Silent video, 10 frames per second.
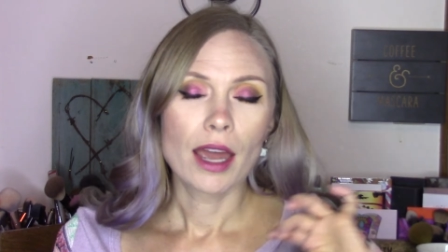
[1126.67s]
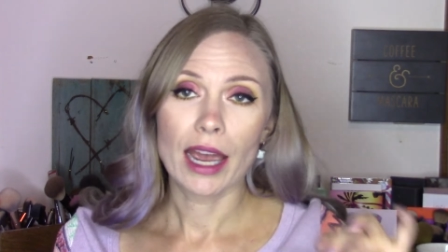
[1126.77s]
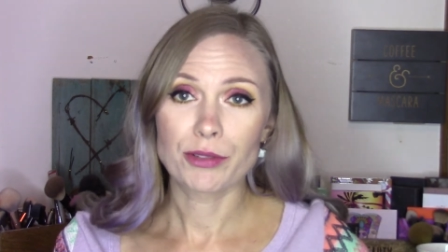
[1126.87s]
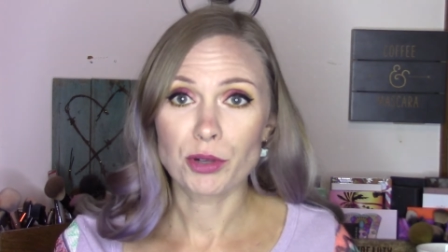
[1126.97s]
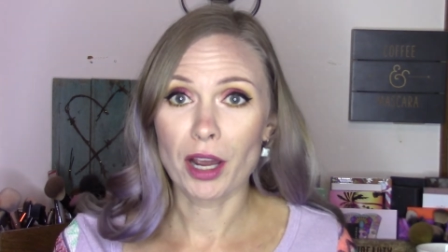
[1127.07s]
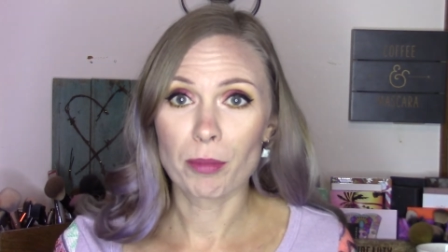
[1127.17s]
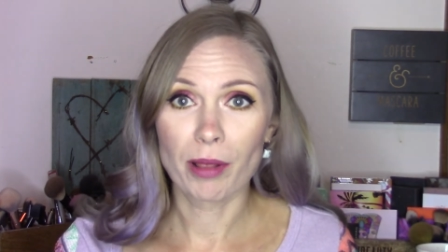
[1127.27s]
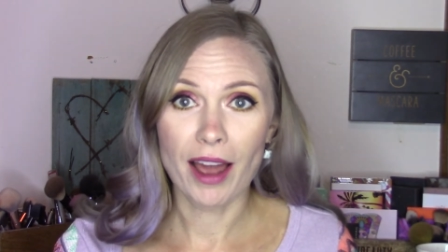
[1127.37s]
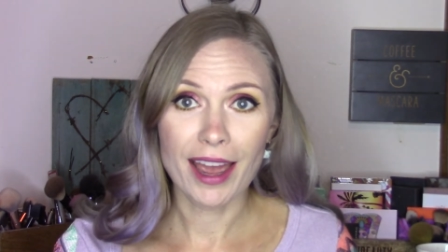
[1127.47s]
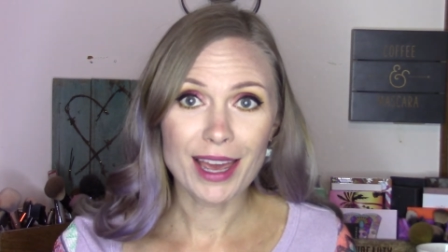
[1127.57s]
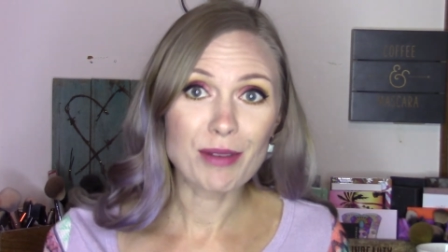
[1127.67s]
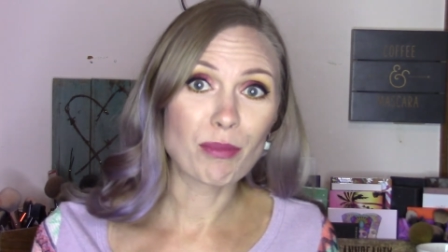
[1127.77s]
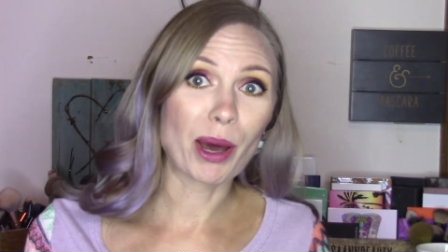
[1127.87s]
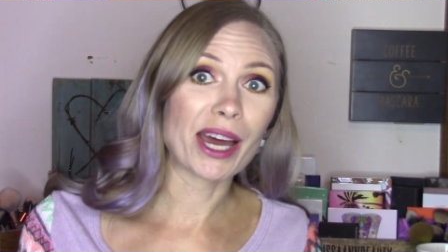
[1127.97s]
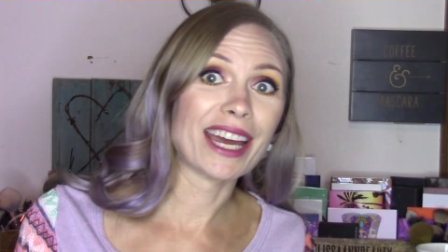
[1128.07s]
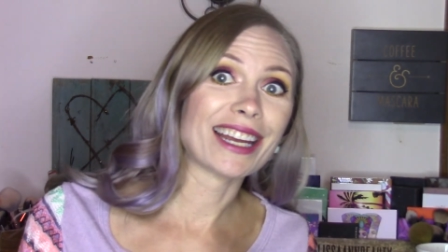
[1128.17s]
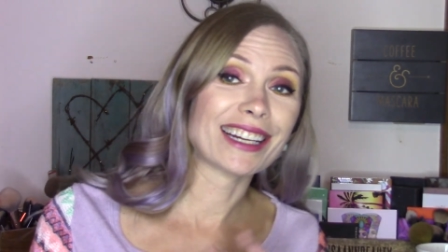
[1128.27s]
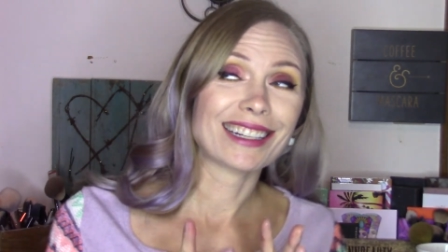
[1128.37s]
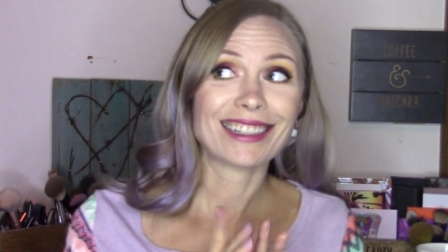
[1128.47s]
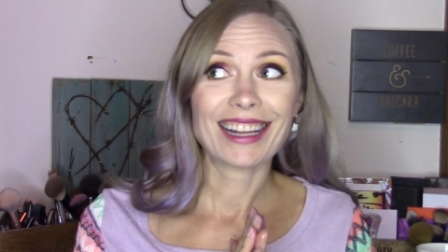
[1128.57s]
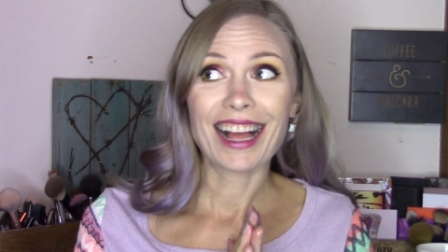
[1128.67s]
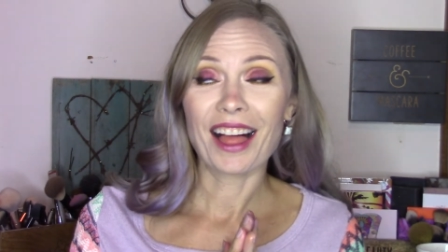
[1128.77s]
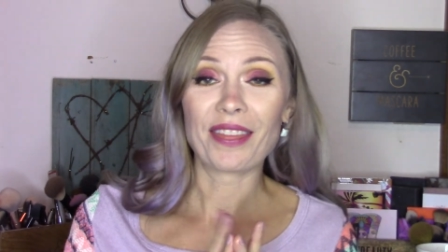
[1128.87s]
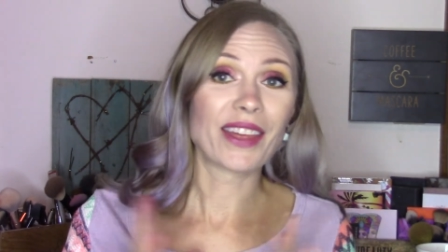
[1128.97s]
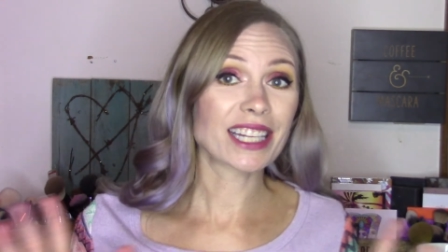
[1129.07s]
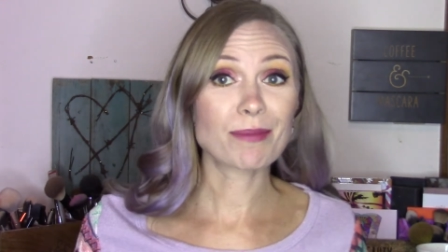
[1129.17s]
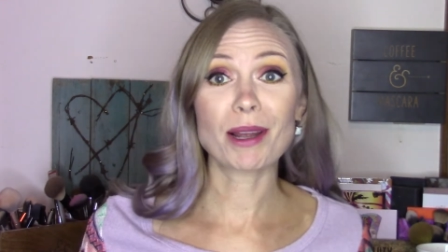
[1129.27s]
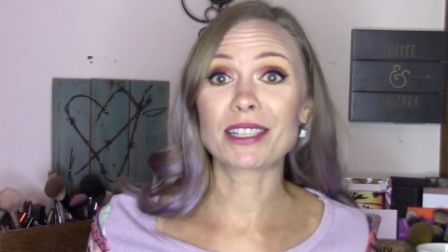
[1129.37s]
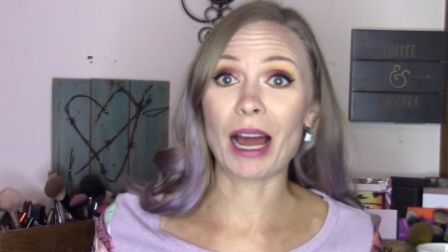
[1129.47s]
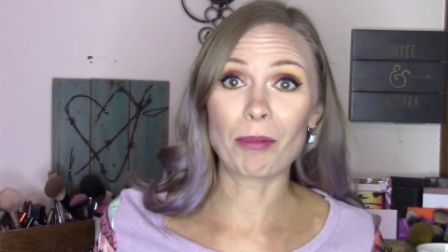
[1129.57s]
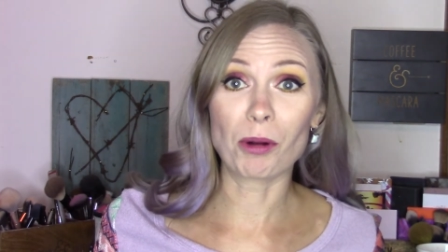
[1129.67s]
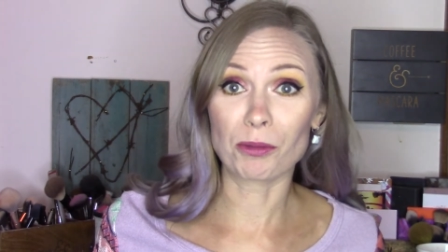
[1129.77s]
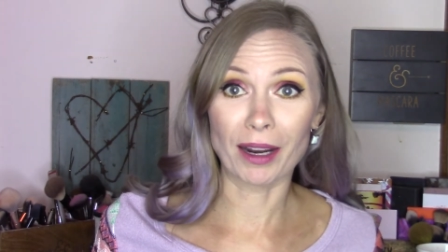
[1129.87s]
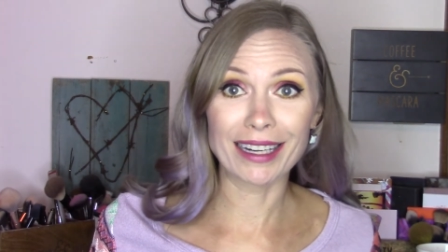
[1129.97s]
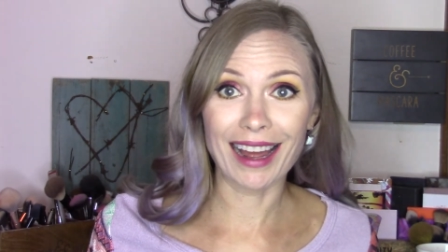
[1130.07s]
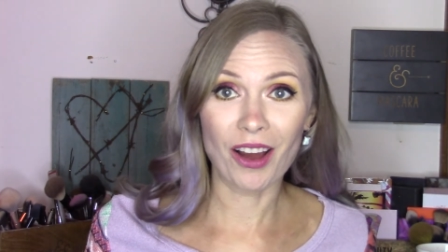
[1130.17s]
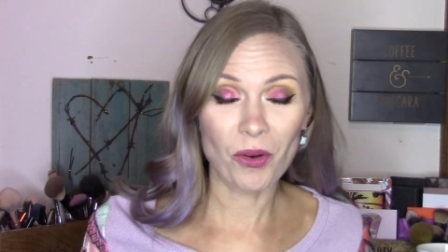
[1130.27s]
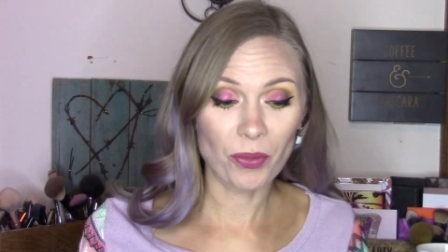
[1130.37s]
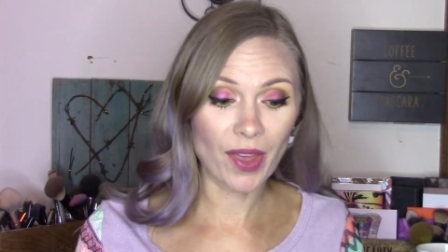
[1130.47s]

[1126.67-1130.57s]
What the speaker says: after I apply it, but that's my top one right now.